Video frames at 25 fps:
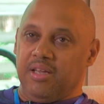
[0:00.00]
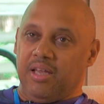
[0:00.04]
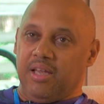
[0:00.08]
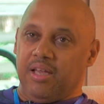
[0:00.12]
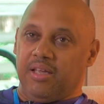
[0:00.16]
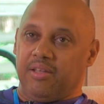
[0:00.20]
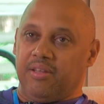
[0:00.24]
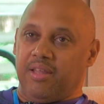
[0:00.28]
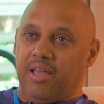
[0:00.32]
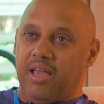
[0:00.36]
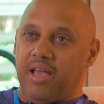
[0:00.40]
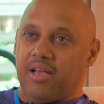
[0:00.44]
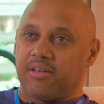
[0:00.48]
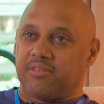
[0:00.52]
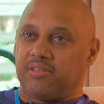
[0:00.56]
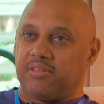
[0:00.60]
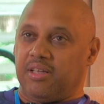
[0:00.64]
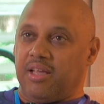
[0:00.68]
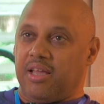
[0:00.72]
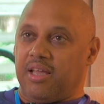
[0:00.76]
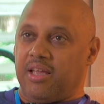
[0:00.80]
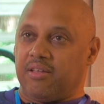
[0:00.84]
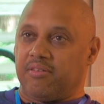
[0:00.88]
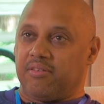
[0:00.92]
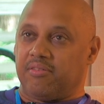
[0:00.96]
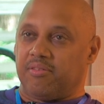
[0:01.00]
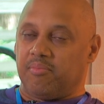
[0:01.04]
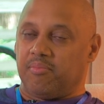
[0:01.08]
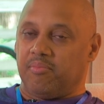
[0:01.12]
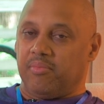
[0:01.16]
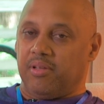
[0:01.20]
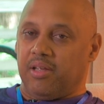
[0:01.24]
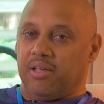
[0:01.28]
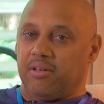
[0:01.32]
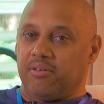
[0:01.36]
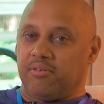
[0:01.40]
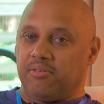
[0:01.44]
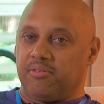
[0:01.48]
and they actually had some
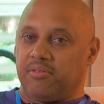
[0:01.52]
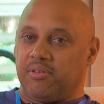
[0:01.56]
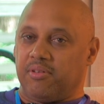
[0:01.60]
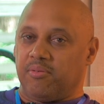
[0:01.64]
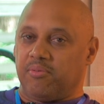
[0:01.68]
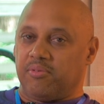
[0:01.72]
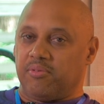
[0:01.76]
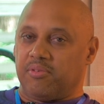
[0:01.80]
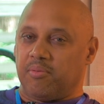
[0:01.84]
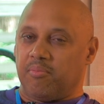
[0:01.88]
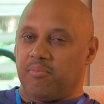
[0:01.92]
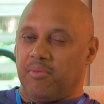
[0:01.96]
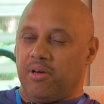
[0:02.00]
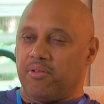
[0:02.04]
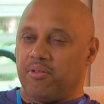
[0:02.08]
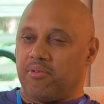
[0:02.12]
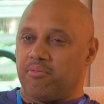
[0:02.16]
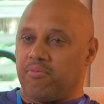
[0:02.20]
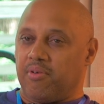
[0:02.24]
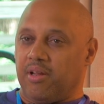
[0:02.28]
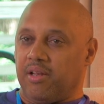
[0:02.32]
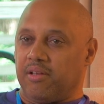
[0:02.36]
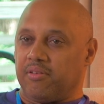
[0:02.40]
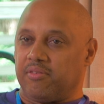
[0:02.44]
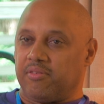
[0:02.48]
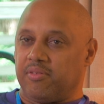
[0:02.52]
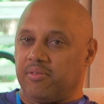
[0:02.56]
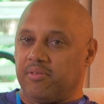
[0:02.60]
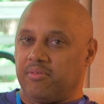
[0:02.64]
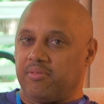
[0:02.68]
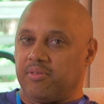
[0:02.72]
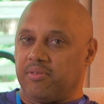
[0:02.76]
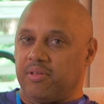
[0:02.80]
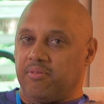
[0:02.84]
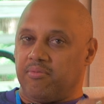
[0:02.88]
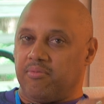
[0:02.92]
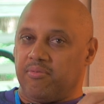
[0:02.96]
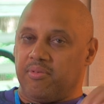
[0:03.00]
letters that some other
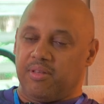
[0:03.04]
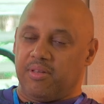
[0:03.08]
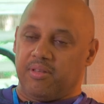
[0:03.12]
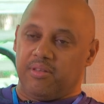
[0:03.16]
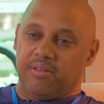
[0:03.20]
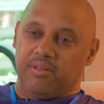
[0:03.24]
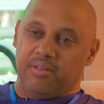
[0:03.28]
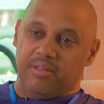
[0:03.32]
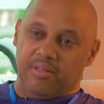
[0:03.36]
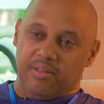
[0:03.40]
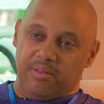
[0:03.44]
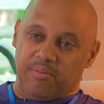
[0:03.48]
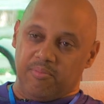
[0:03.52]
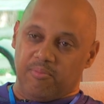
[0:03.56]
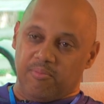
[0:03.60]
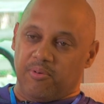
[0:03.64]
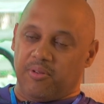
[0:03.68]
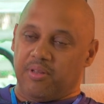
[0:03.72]
relatives had written them,